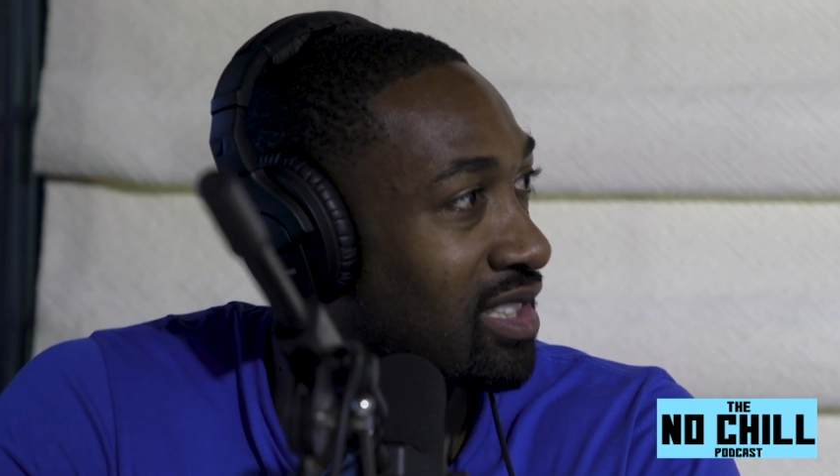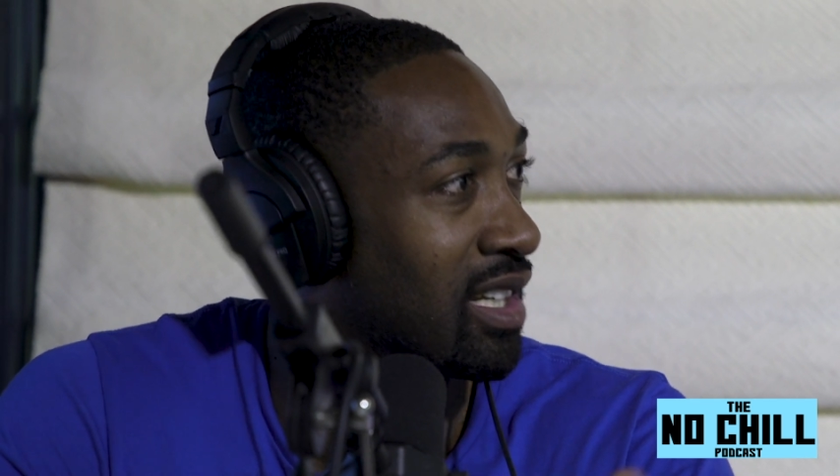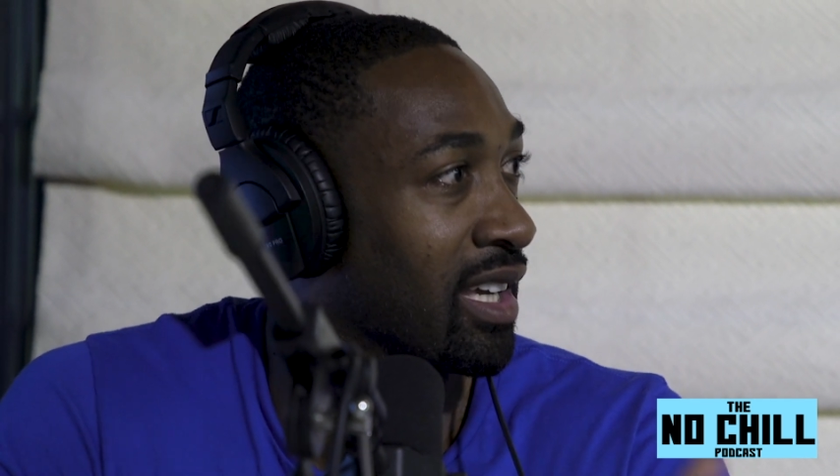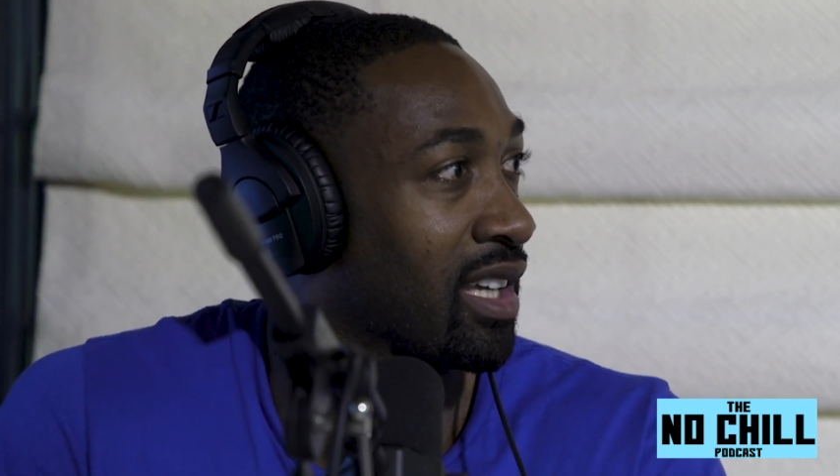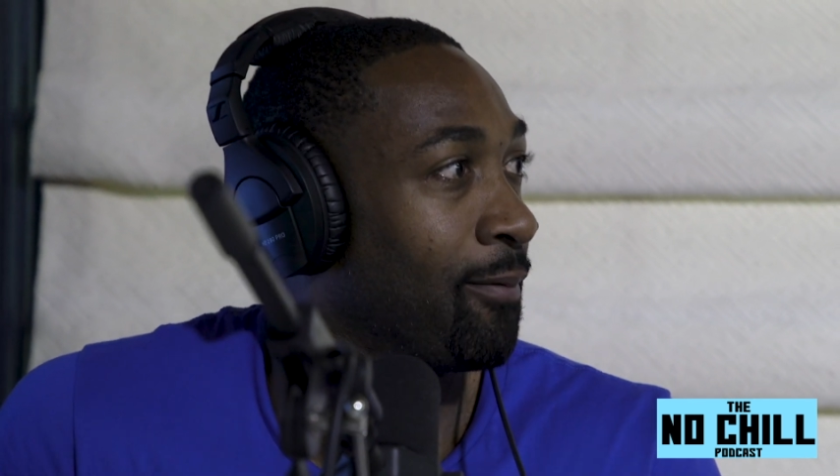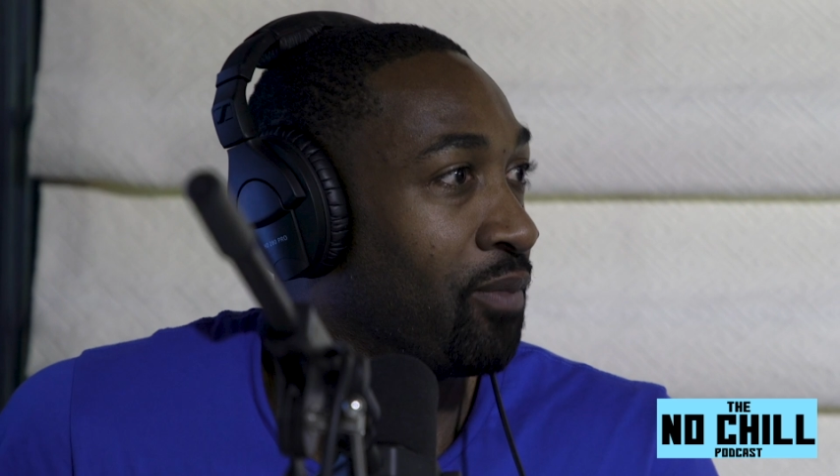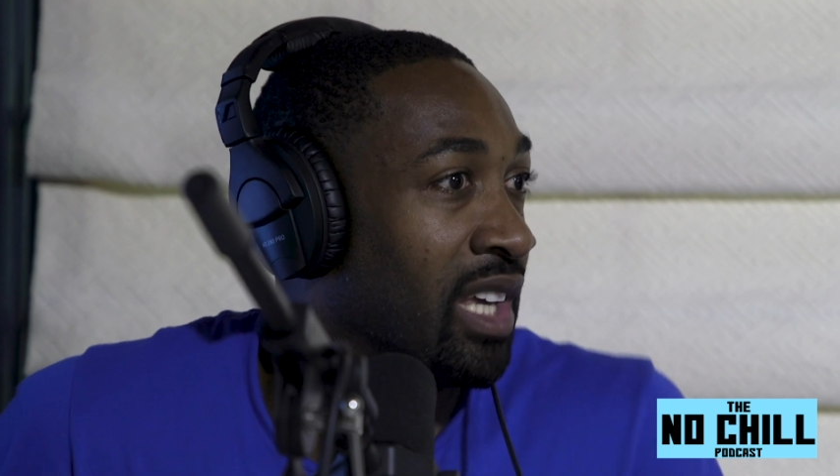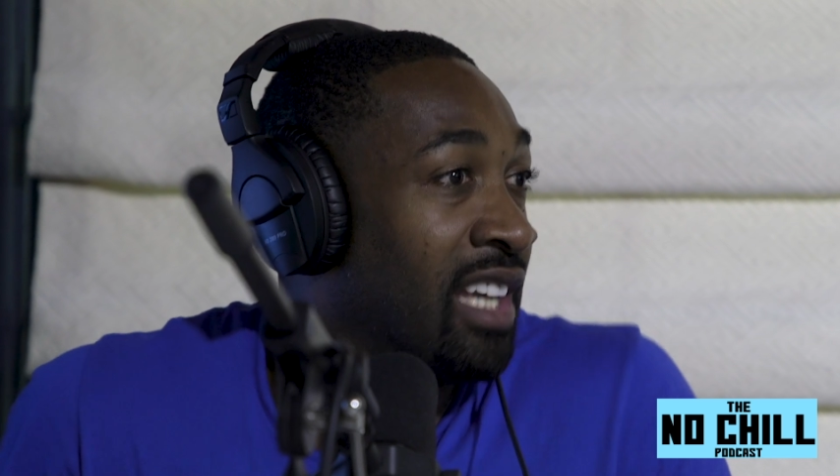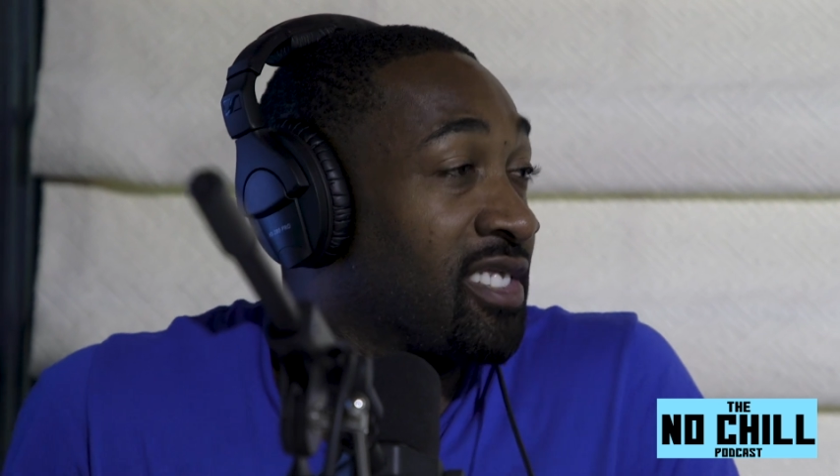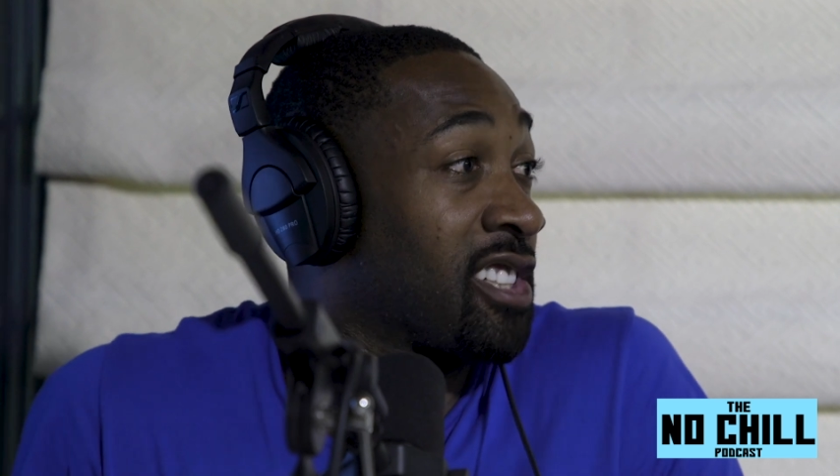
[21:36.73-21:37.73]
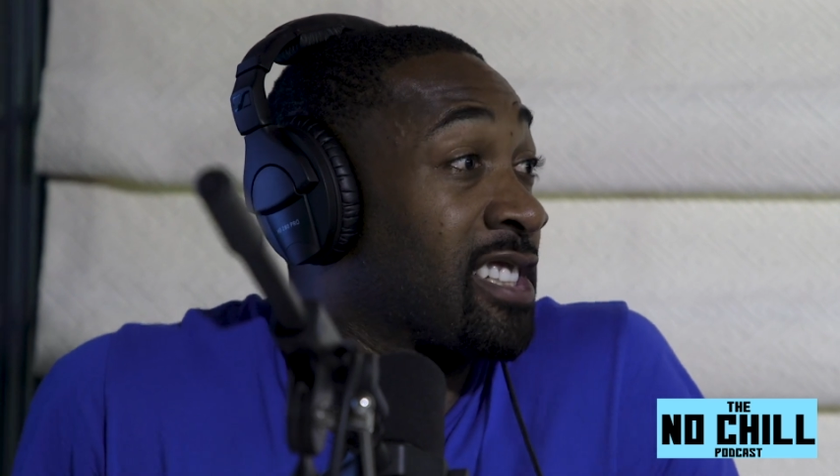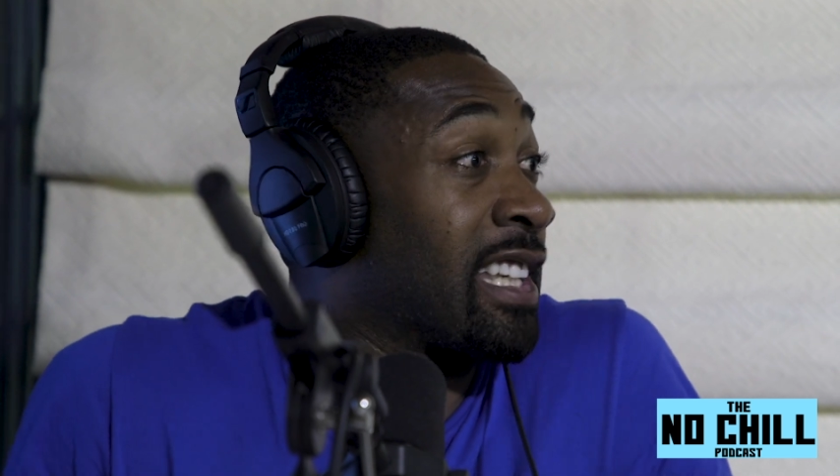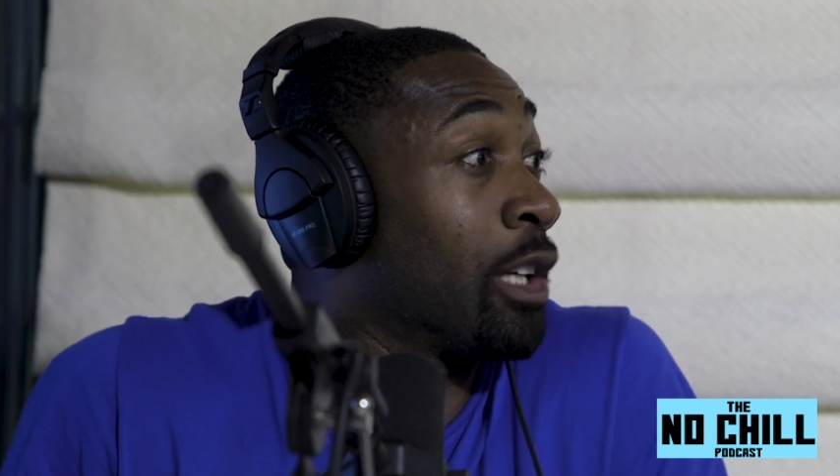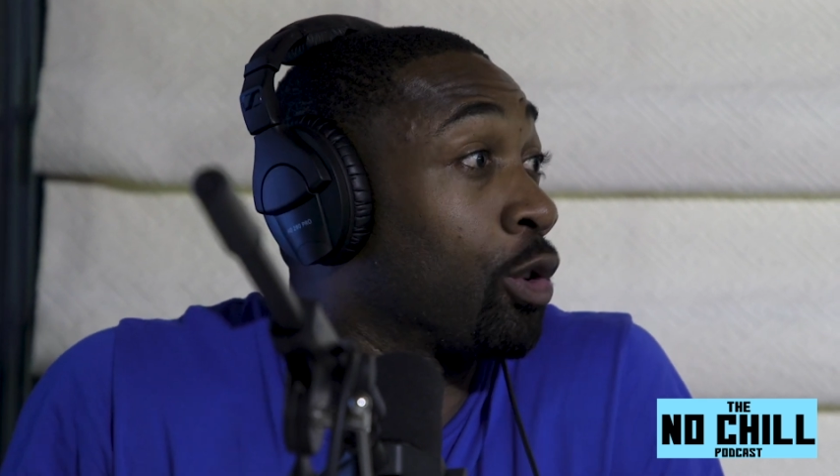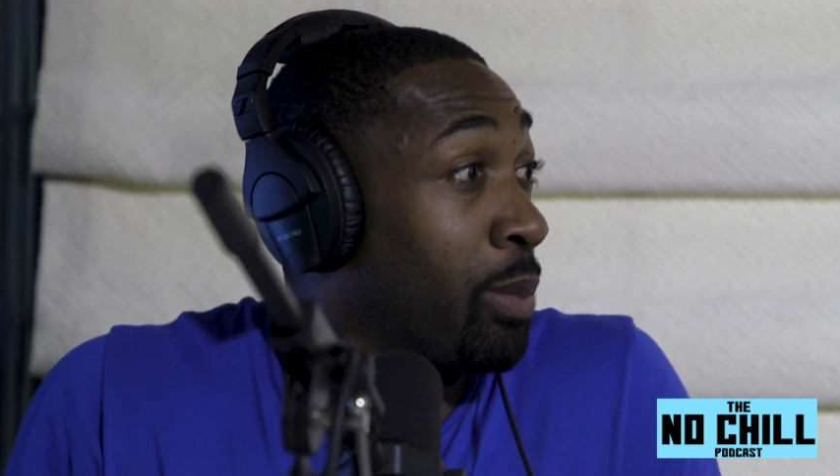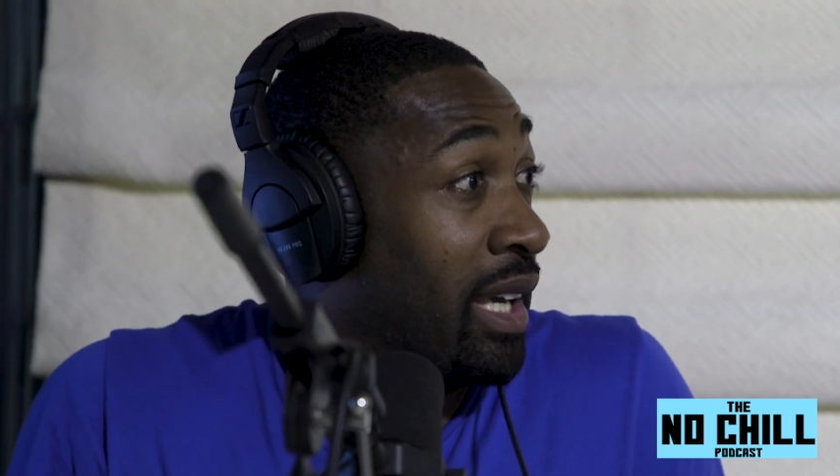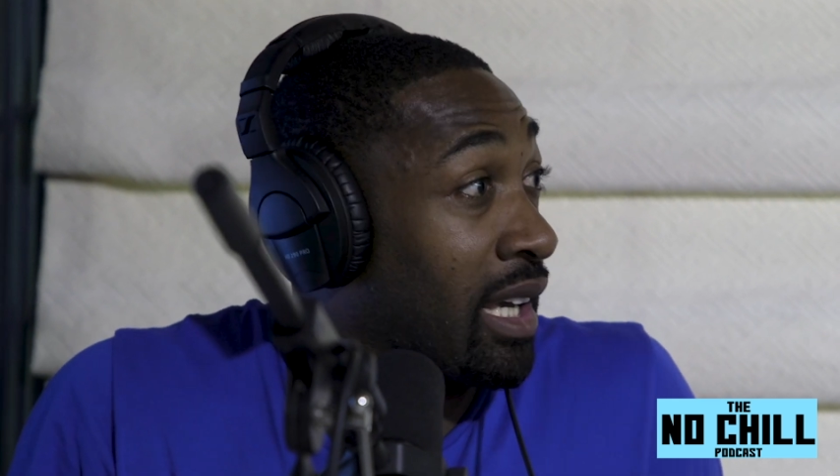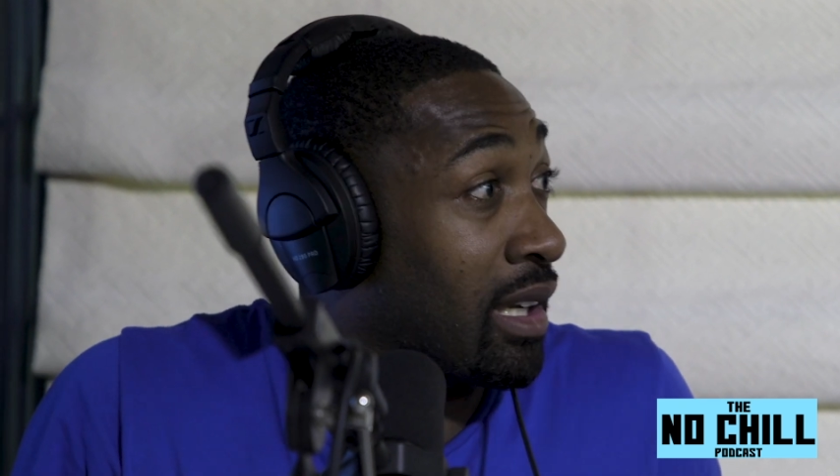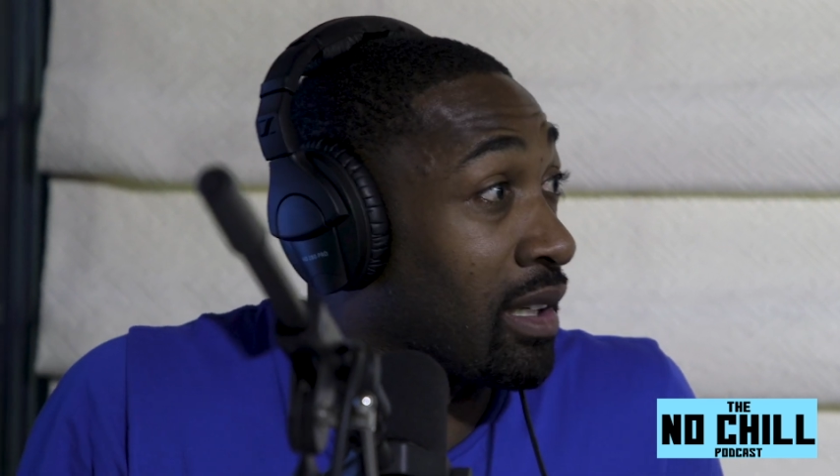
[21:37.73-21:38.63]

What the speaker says: It's like he's a skilled big,